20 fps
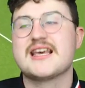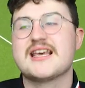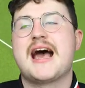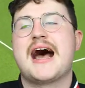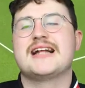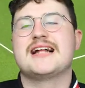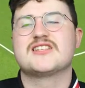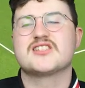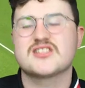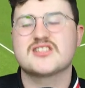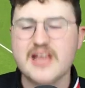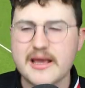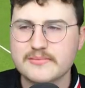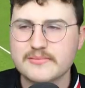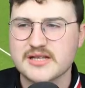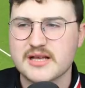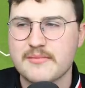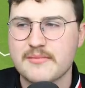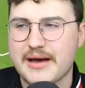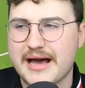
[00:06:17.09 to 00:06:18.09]
and slipped
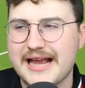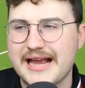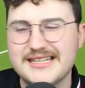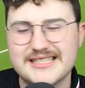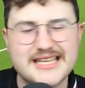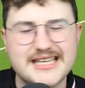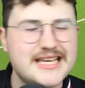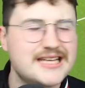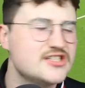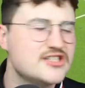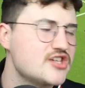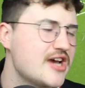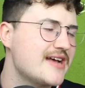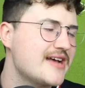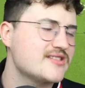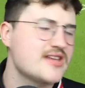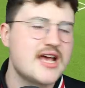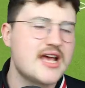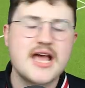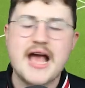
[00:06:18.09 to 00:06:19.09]
in behind Ian
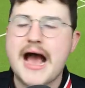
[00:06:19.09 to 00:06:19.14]
Jess.